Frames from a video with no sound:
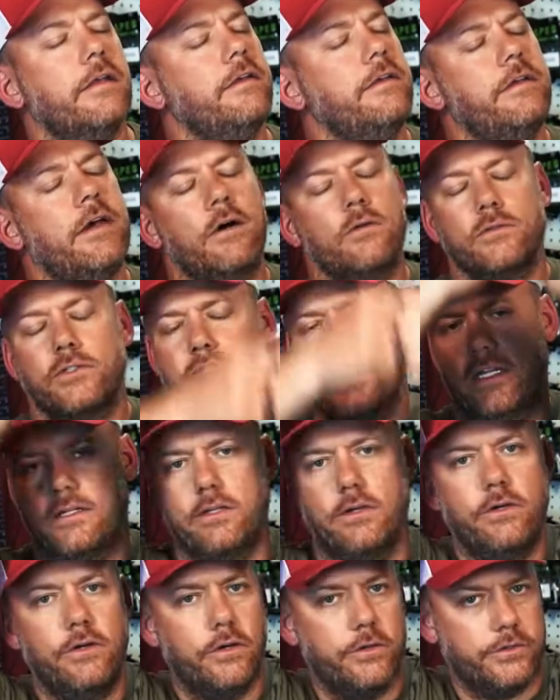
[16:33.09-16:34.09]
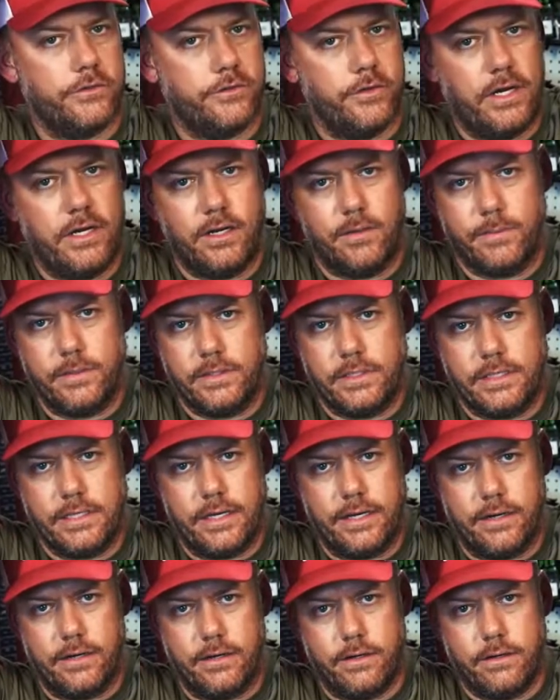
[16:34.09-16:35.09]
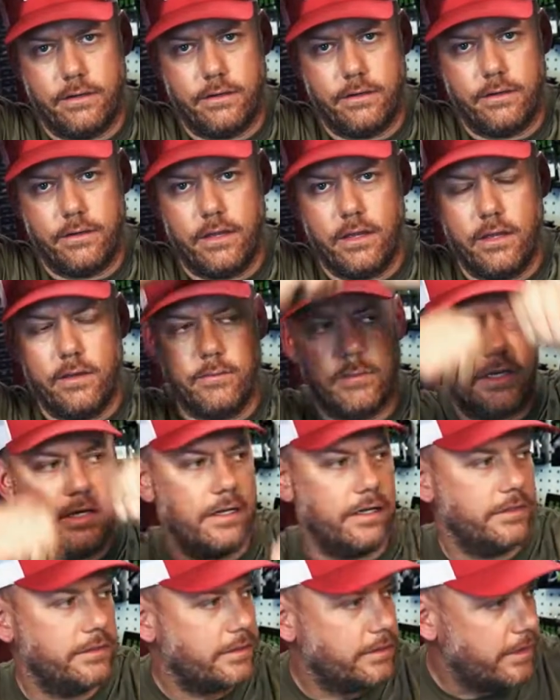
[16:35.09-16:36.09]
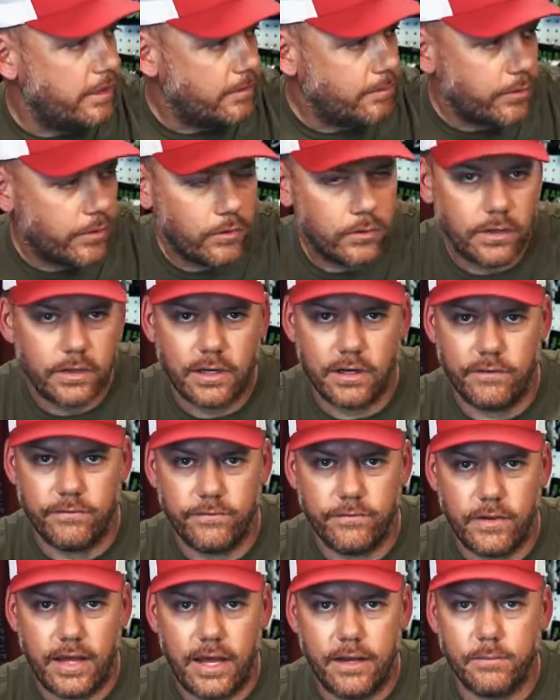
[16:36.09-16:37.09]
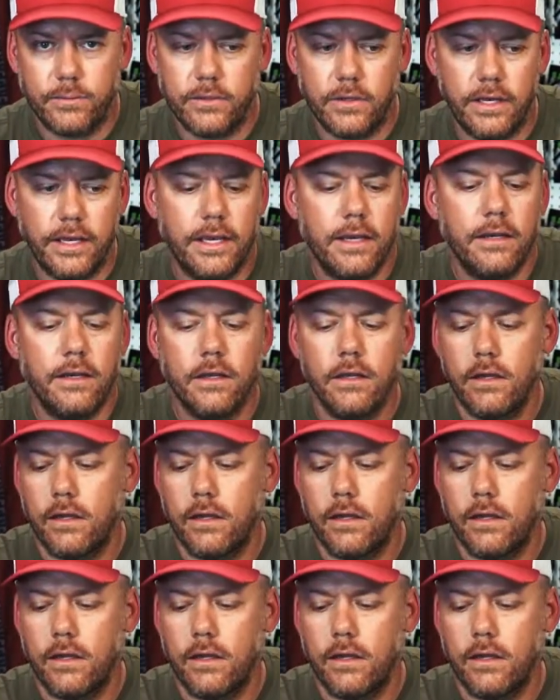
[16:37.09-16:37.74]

don't set the hook straight up in the air, because they're pulling on a flat plane.